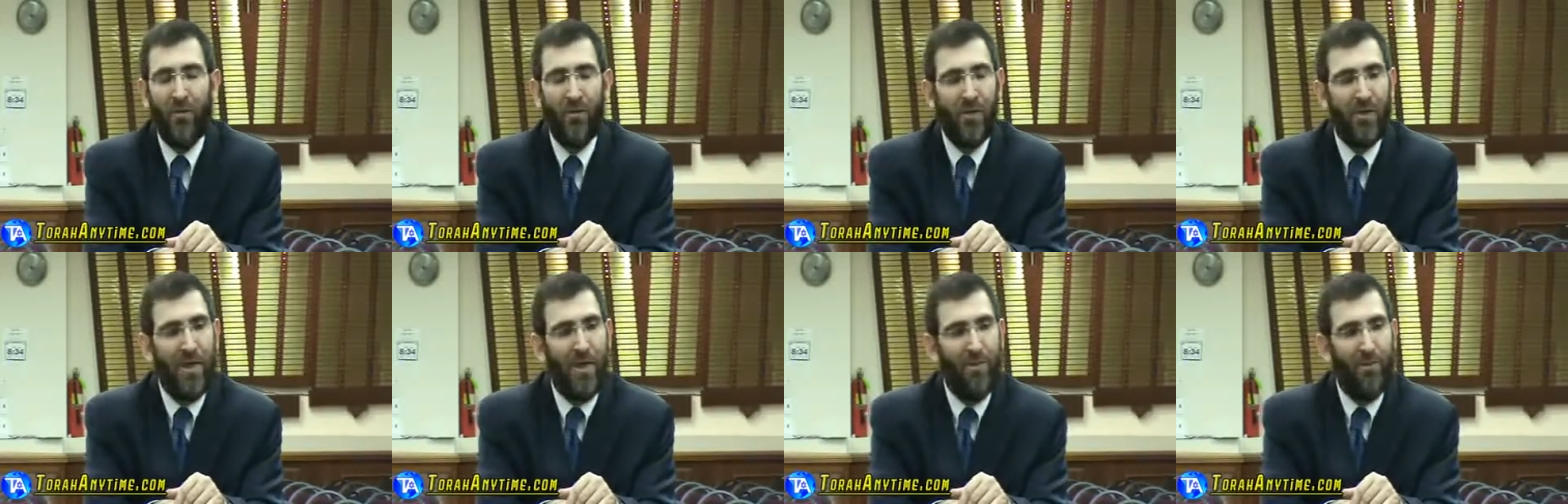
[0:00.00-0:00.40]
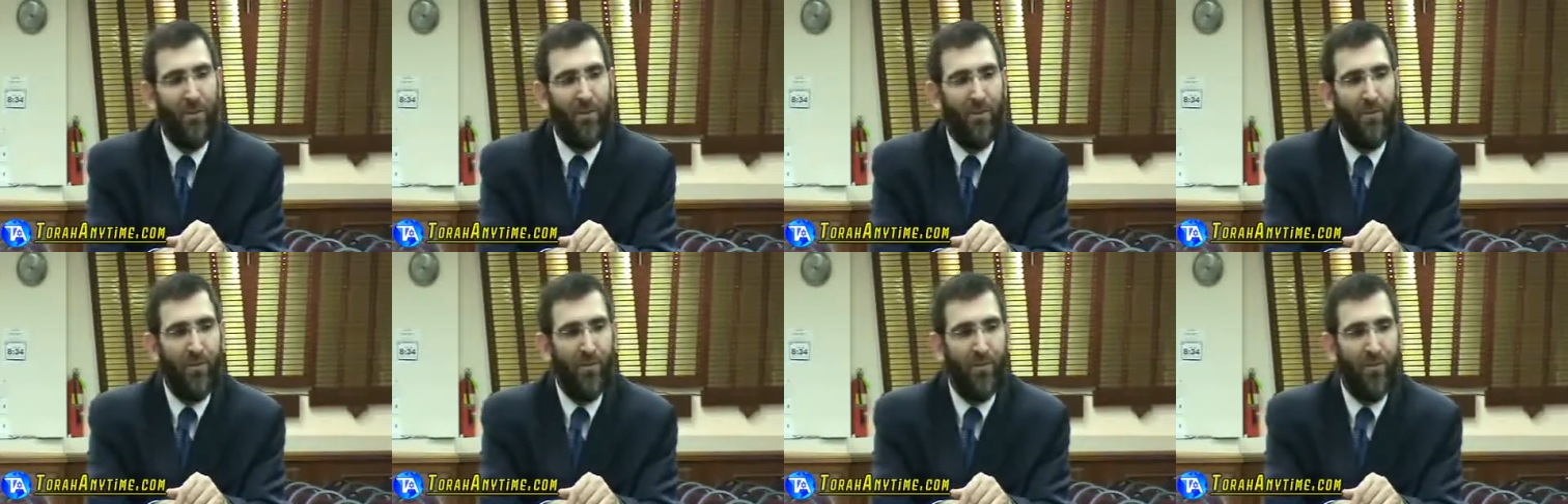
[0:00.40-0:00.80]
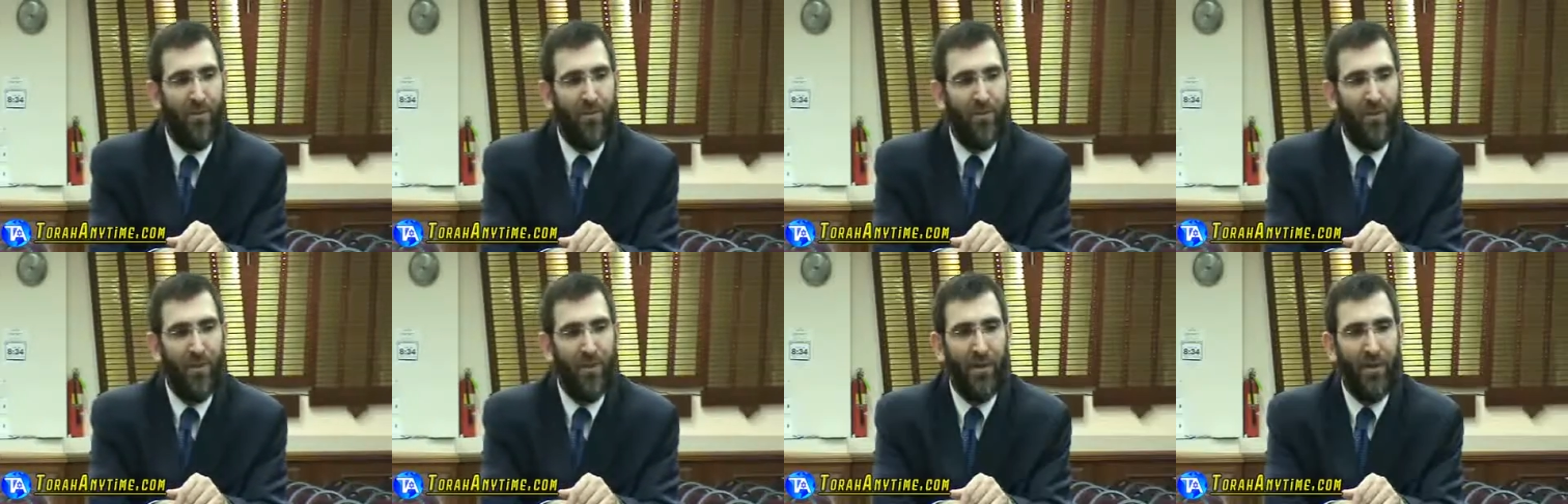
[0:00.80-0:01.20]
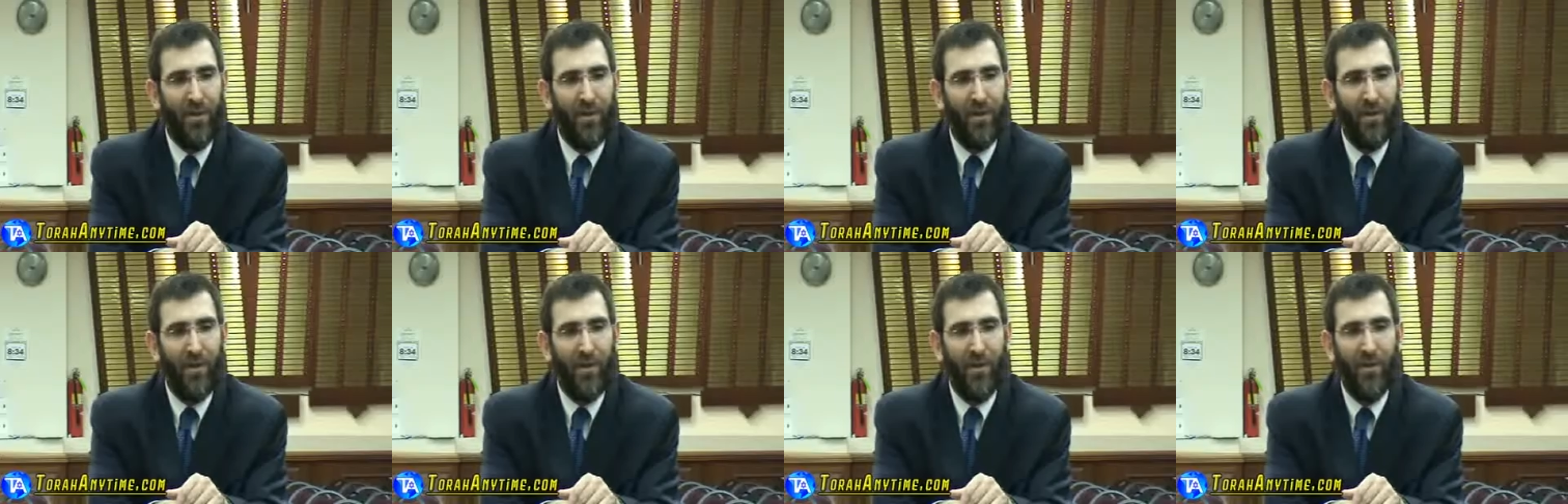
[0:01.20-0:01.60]
For example,
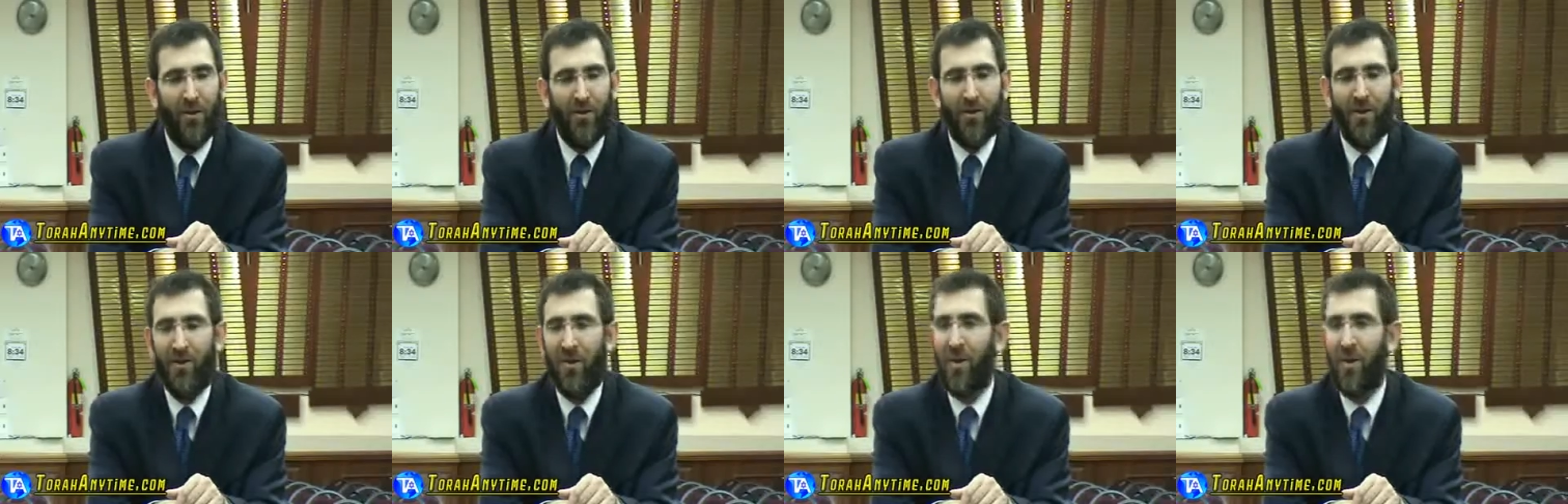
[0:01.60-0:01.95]
you know,